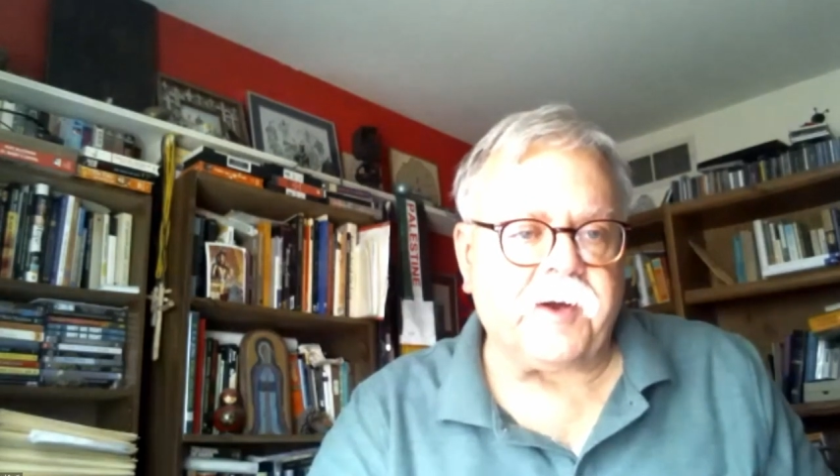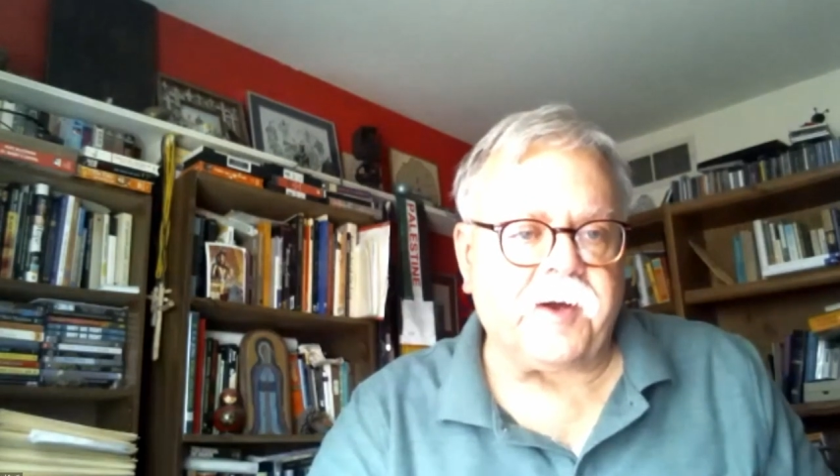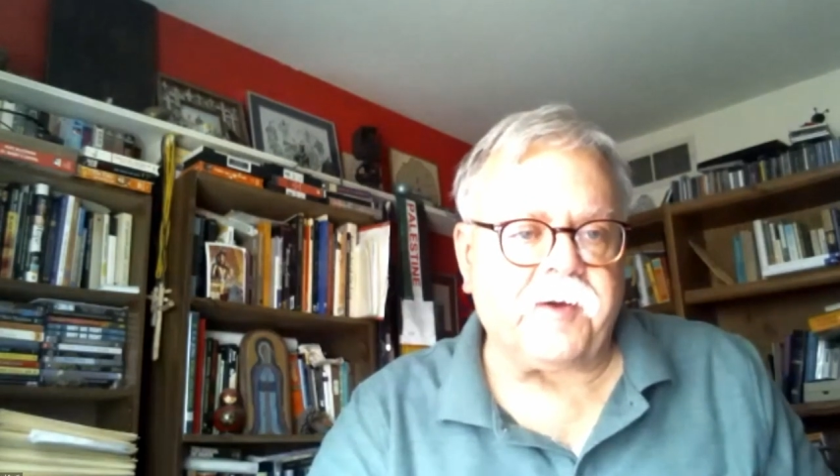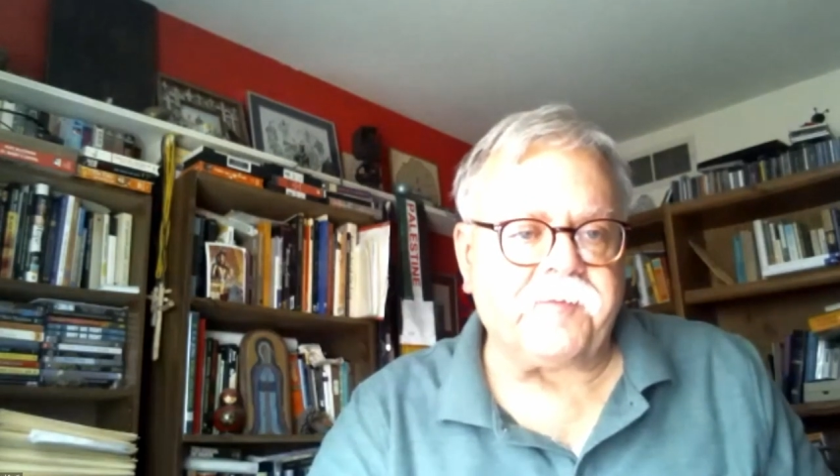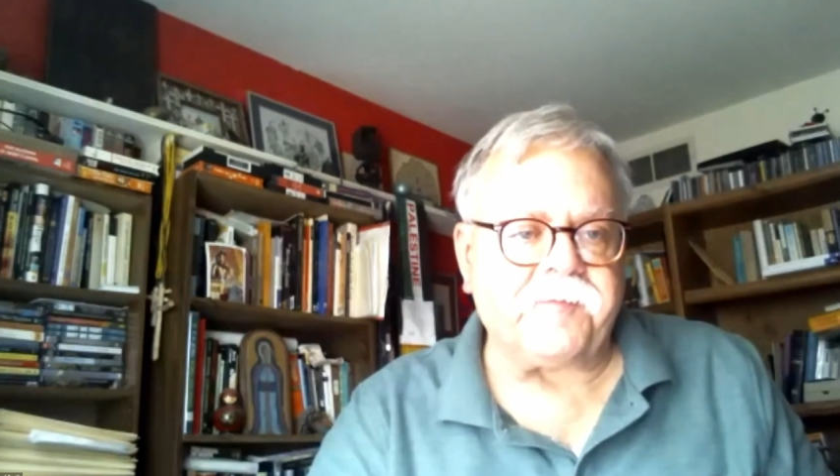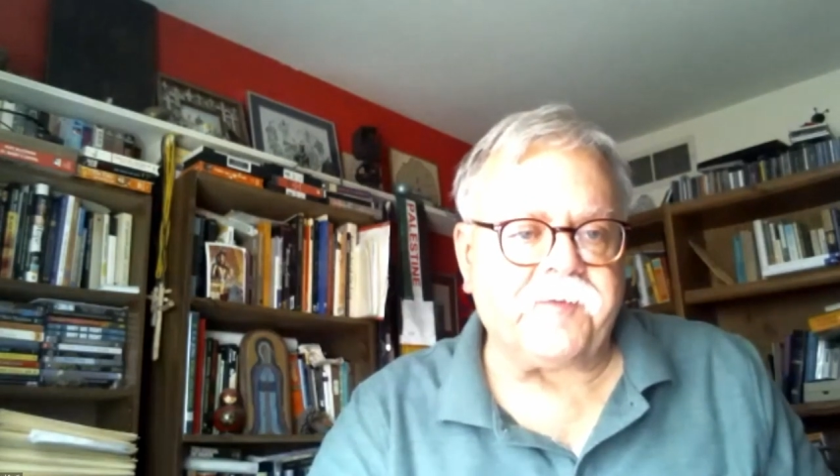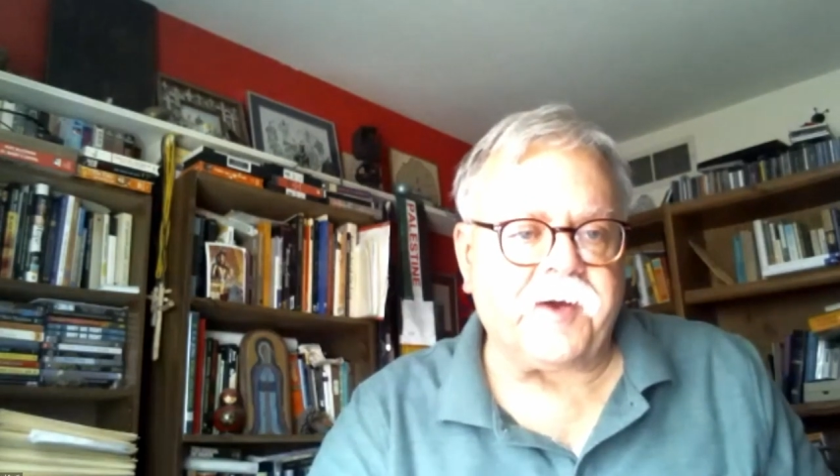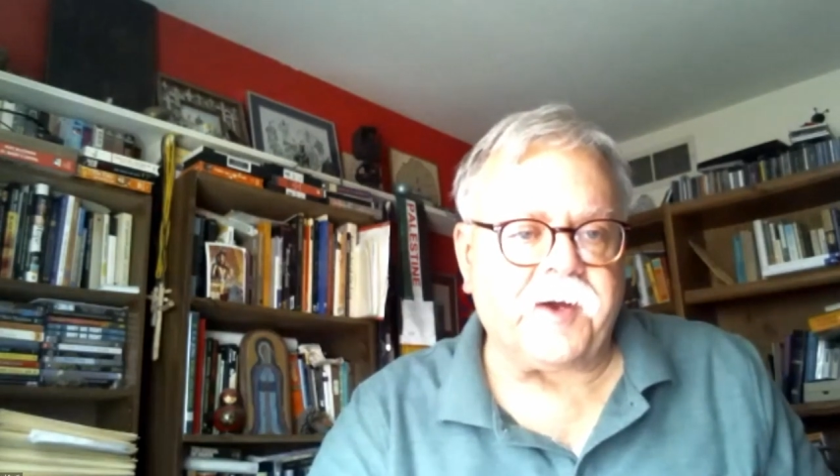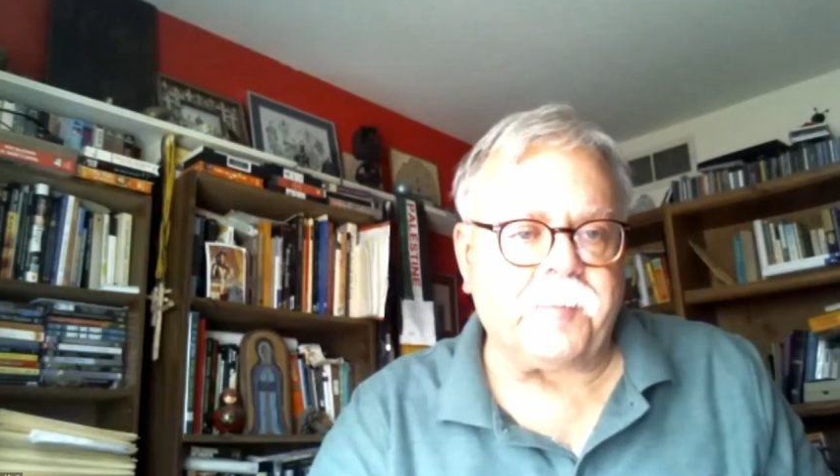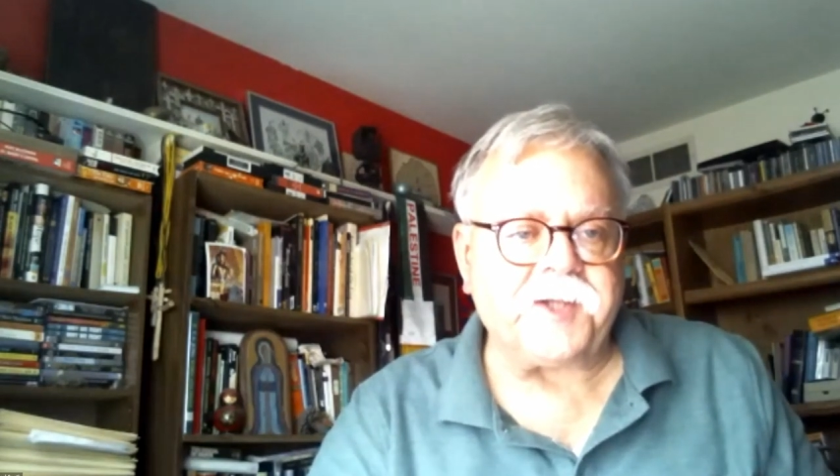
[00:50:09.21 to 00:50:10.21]

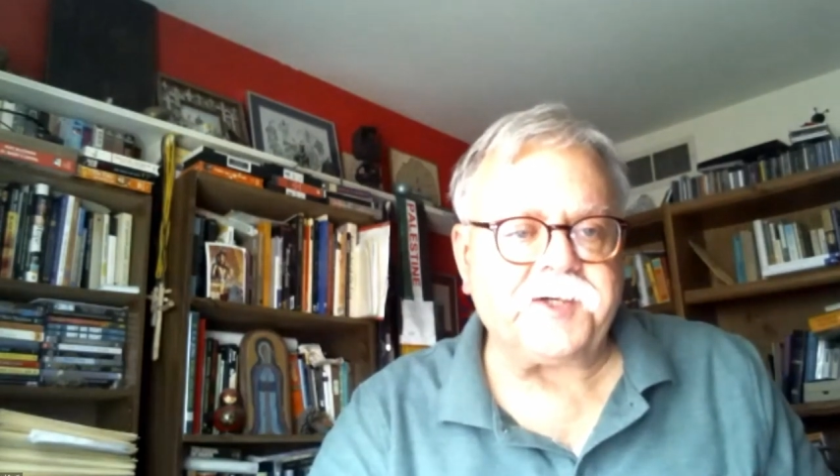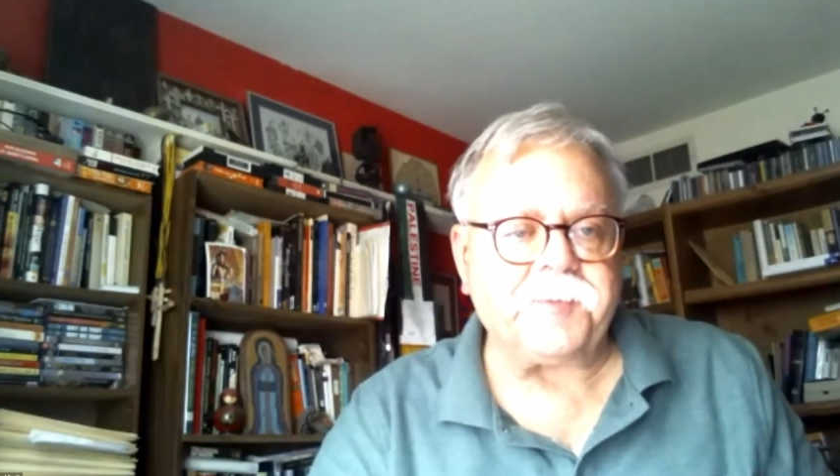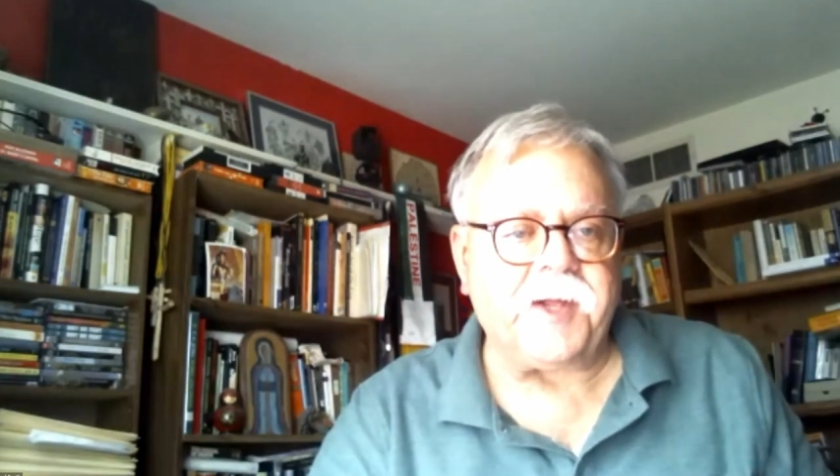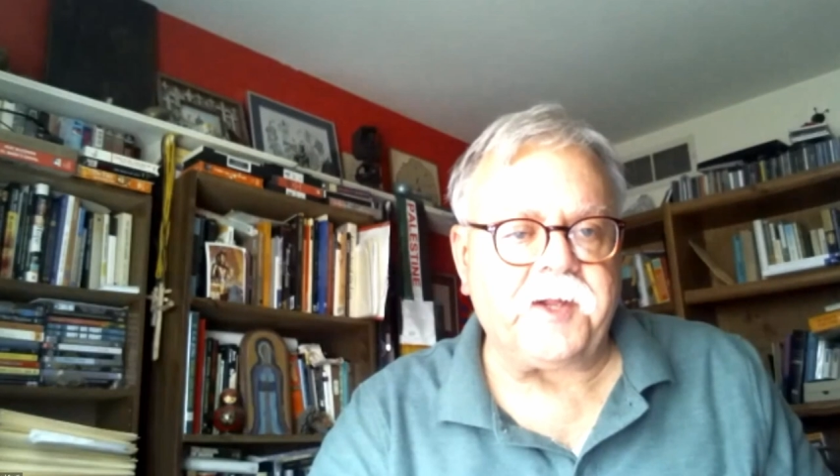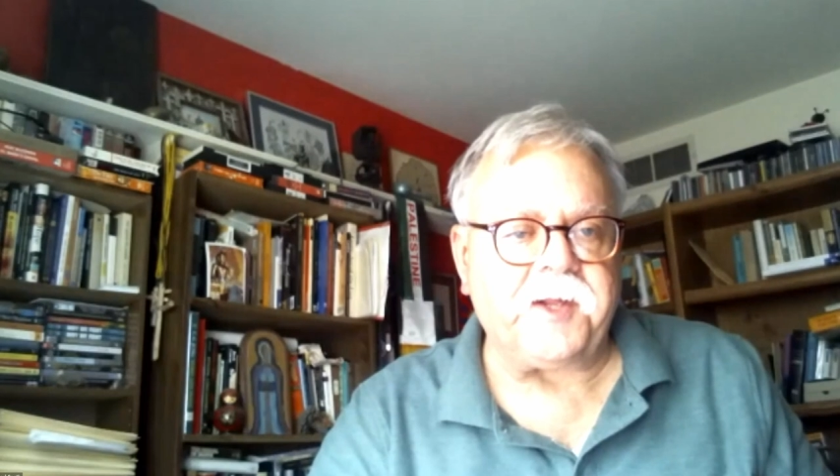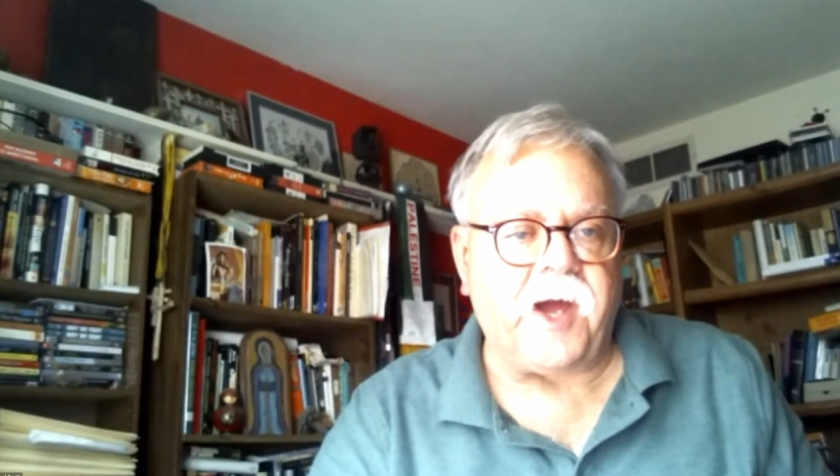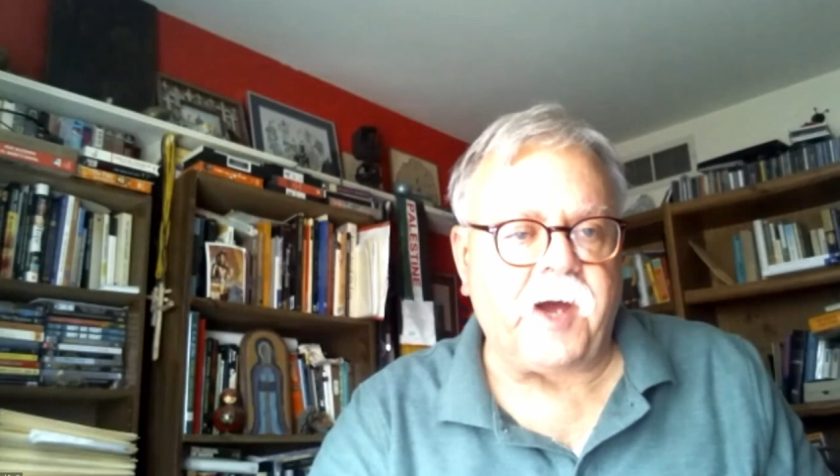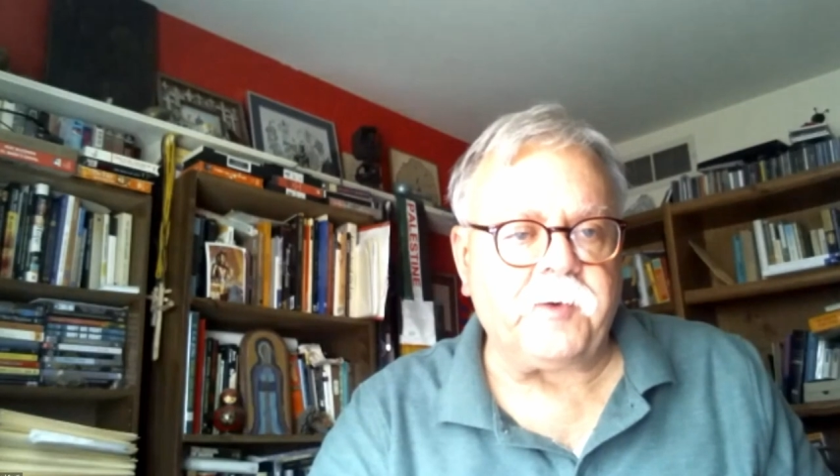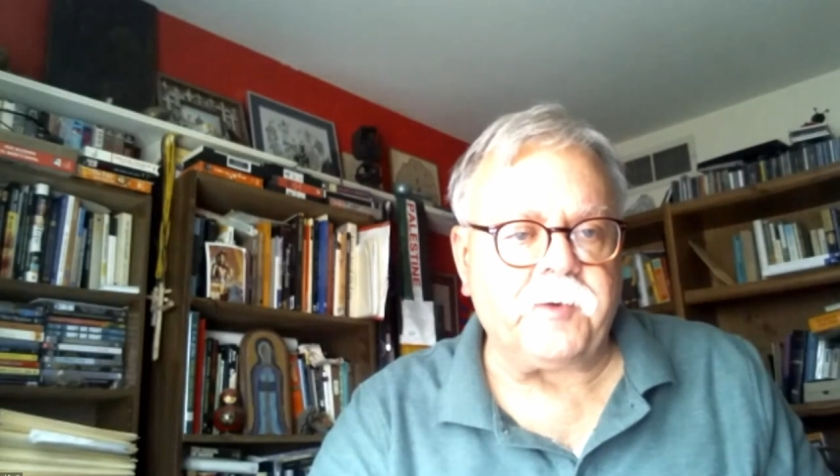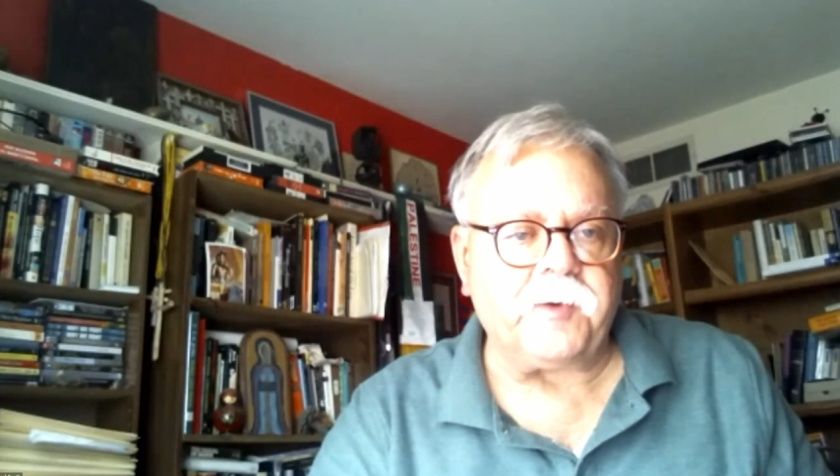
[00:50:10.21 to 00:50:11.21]
of Benjamin
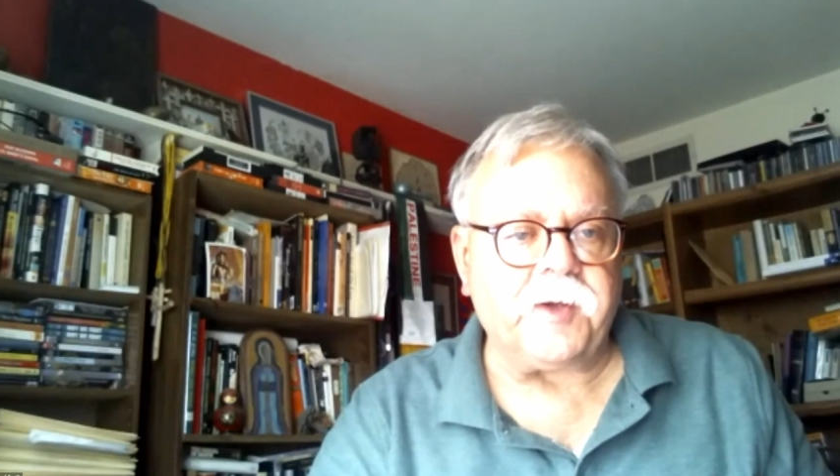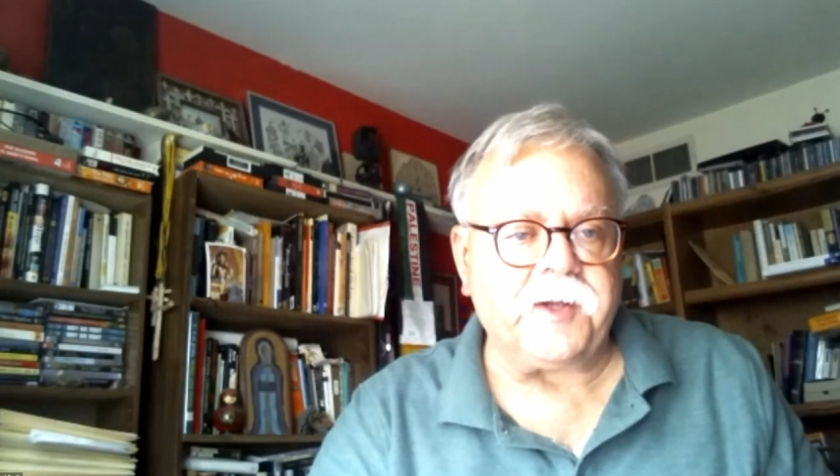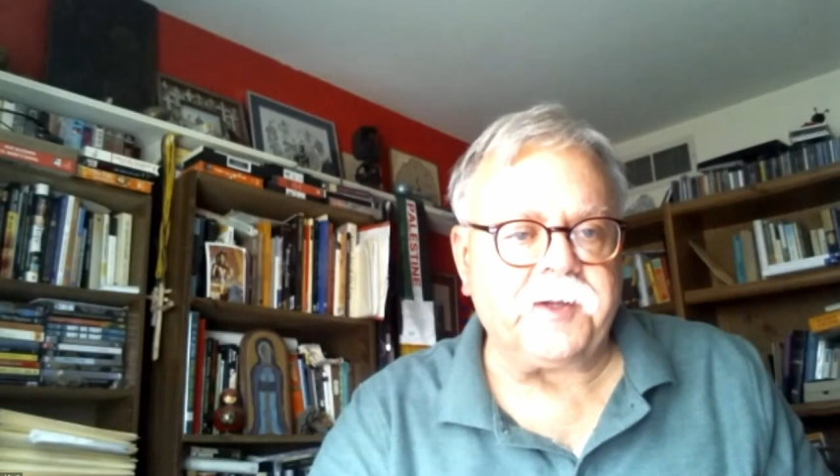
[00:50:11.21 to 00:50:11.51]
Netanyahu